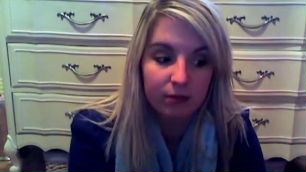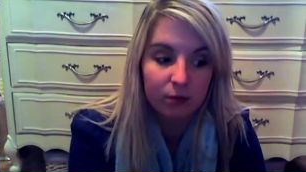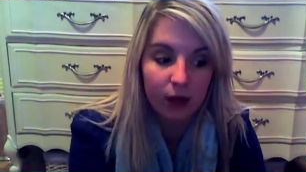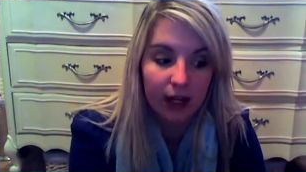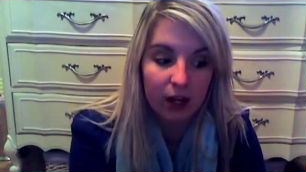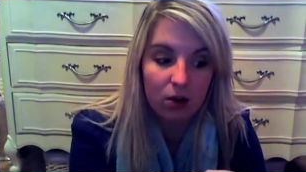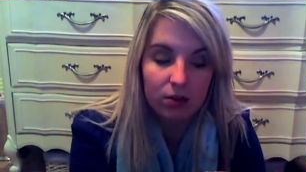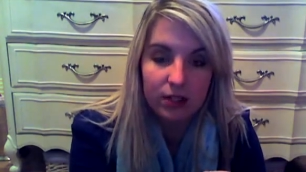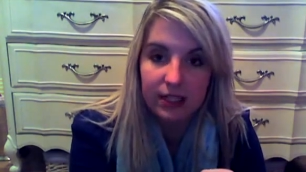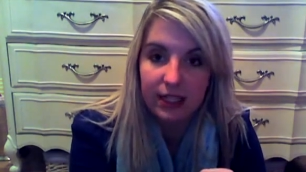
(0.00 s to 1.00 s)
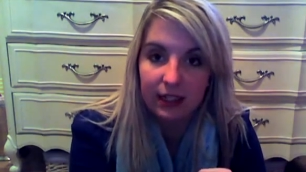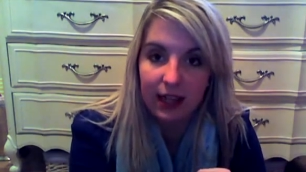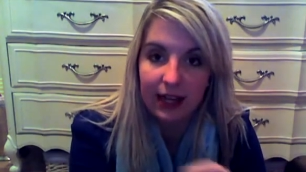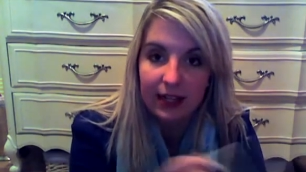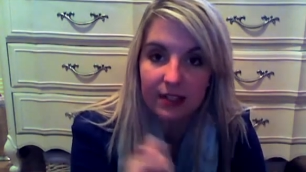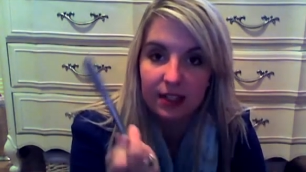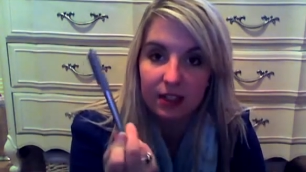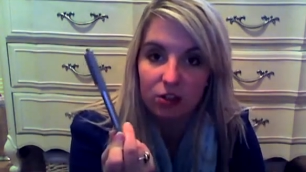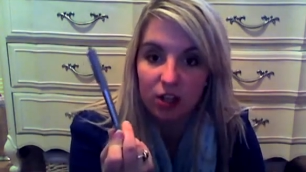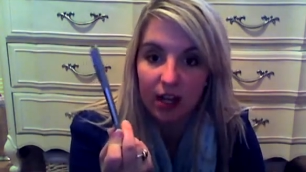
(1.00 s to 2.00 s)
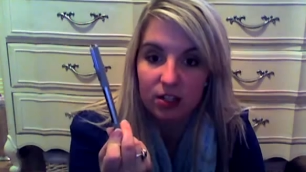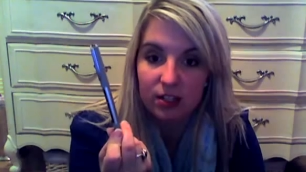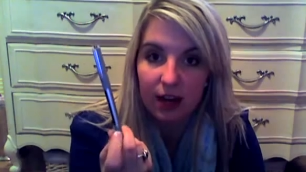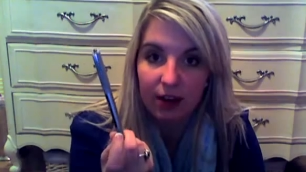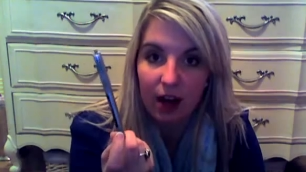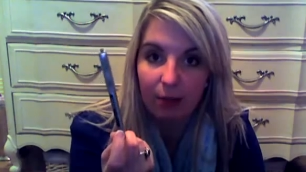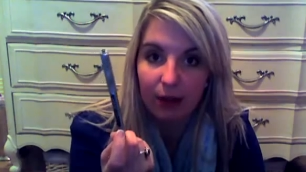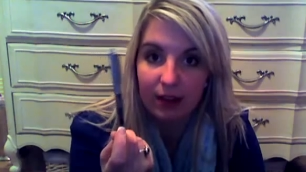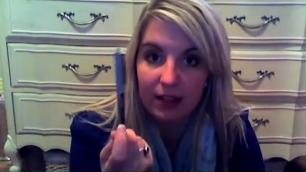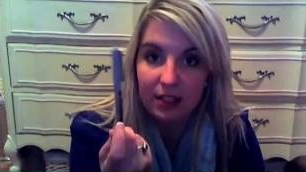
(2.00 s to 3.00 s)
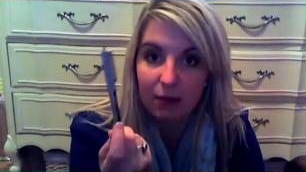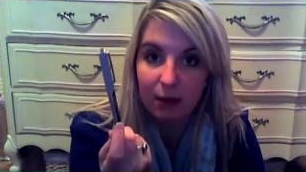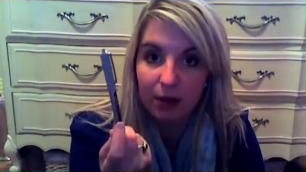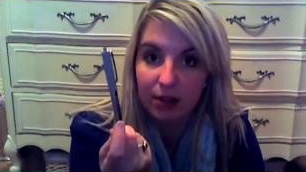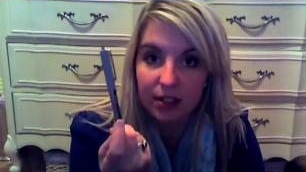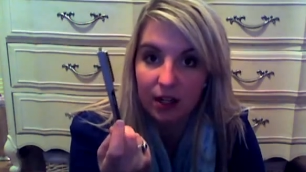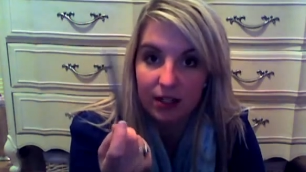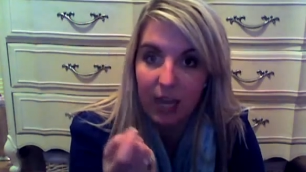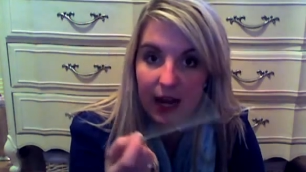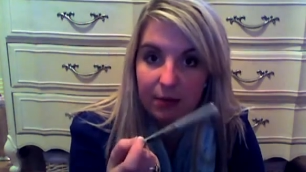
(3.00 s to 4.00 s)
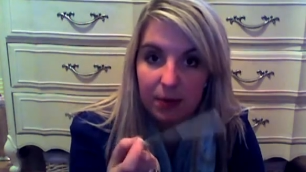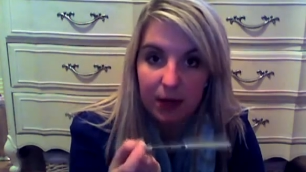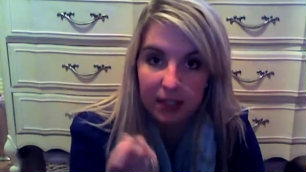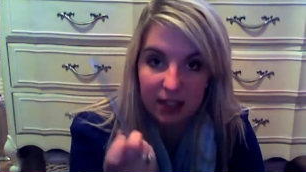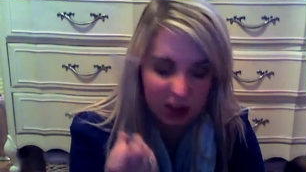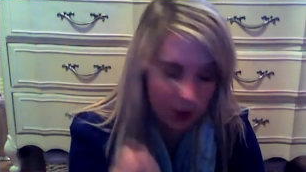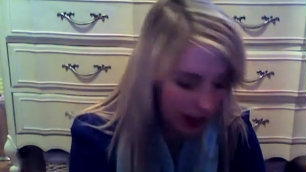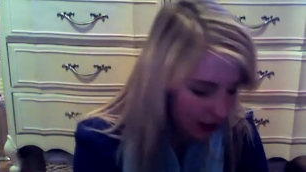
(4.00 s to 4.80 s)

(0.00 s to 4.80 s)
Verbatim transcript: when I go to see clients, usually I just have a couple of these in my purse at all times because that's what I